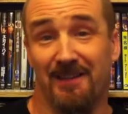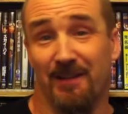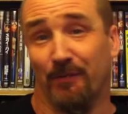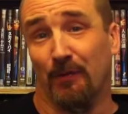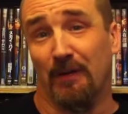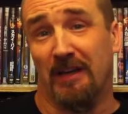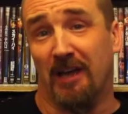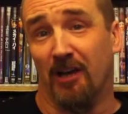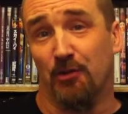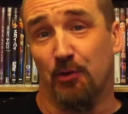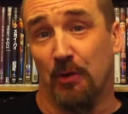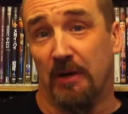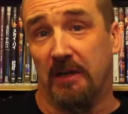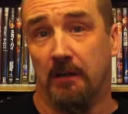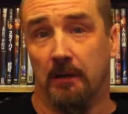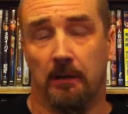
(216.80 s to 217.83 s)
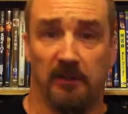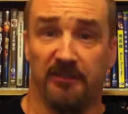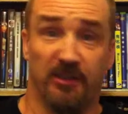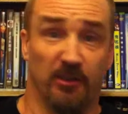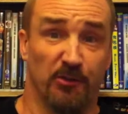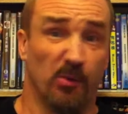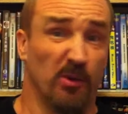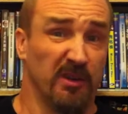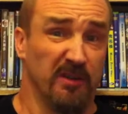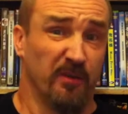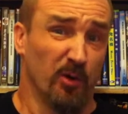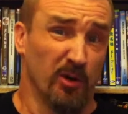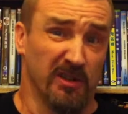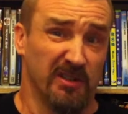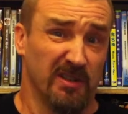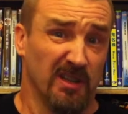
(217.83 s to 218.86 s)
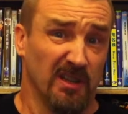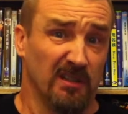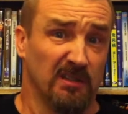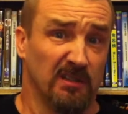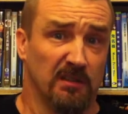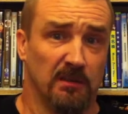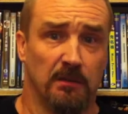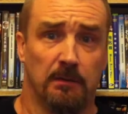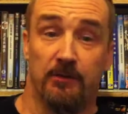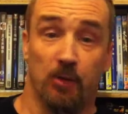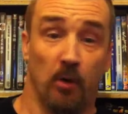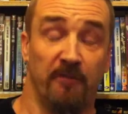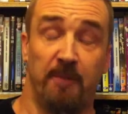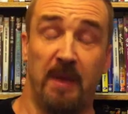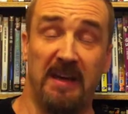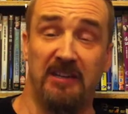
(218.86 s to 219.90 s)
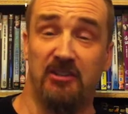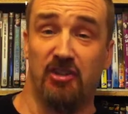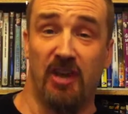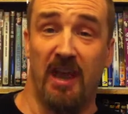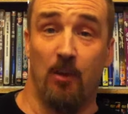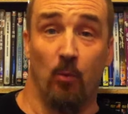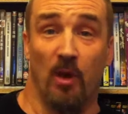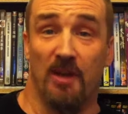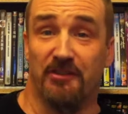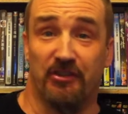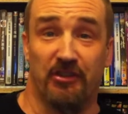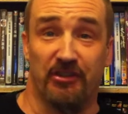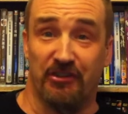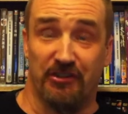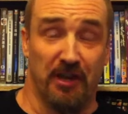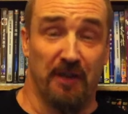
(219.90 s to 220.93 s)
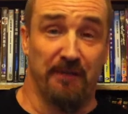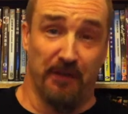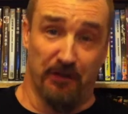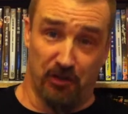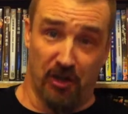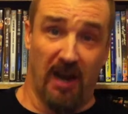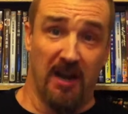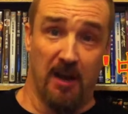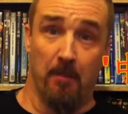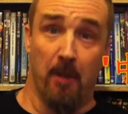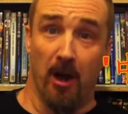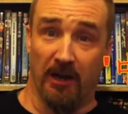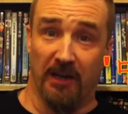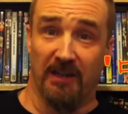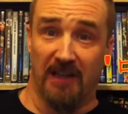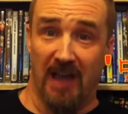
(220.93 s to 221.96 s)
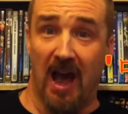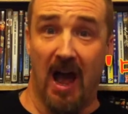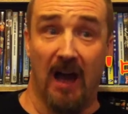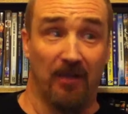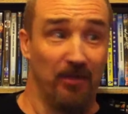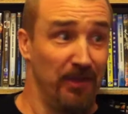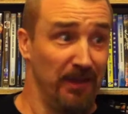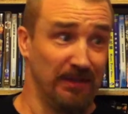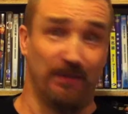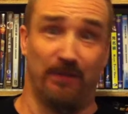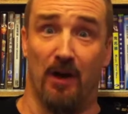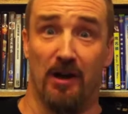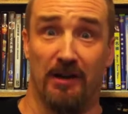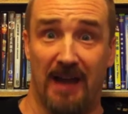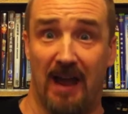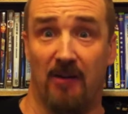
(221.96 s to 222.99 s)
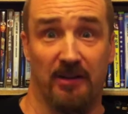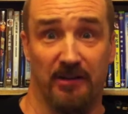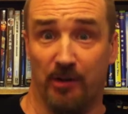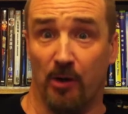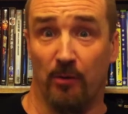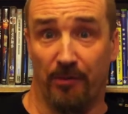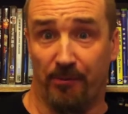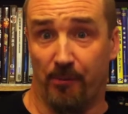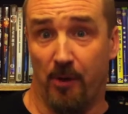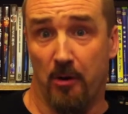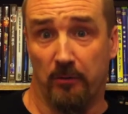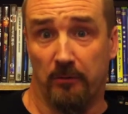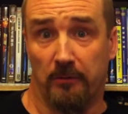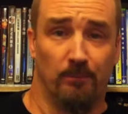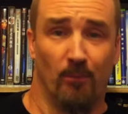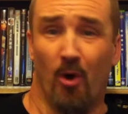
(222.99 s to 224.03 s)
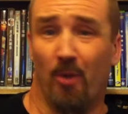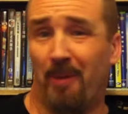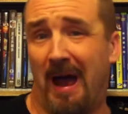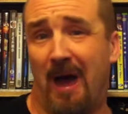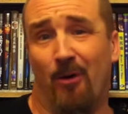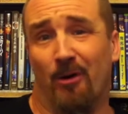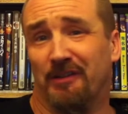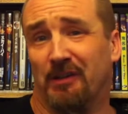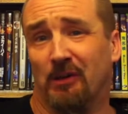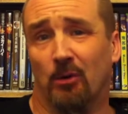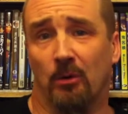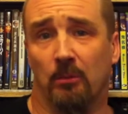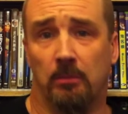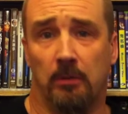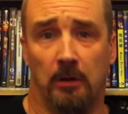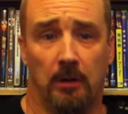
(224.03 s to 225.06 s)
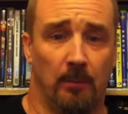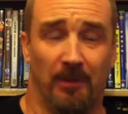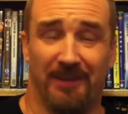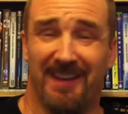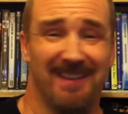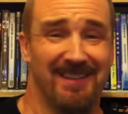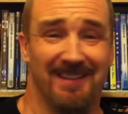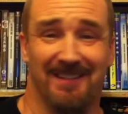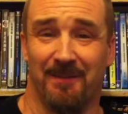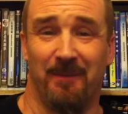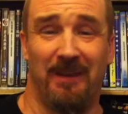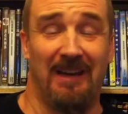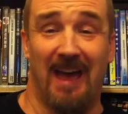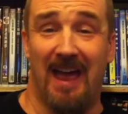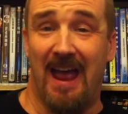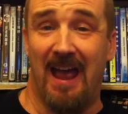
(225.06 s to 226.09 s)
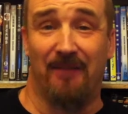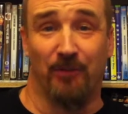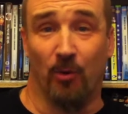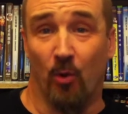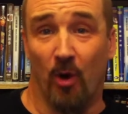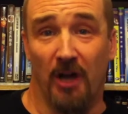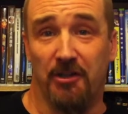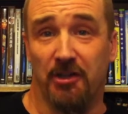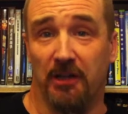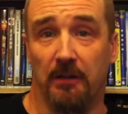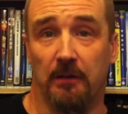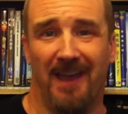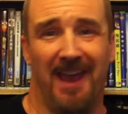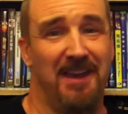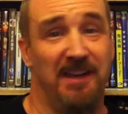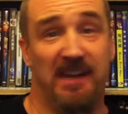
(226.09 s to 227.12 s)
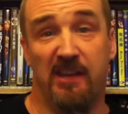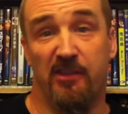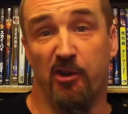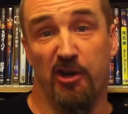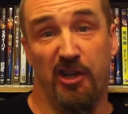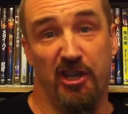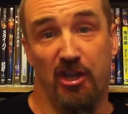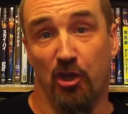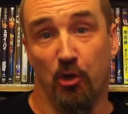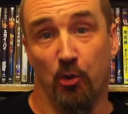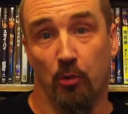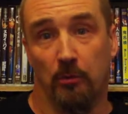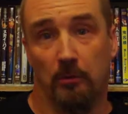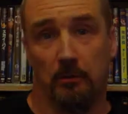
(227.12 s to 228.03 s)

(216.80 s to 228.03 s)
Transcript: it's a free country until 2046. So if Benny Chan wants to stuff the China market this far down his own throat, more power to him. But that doesn't mean I have to watch it, and neither do you.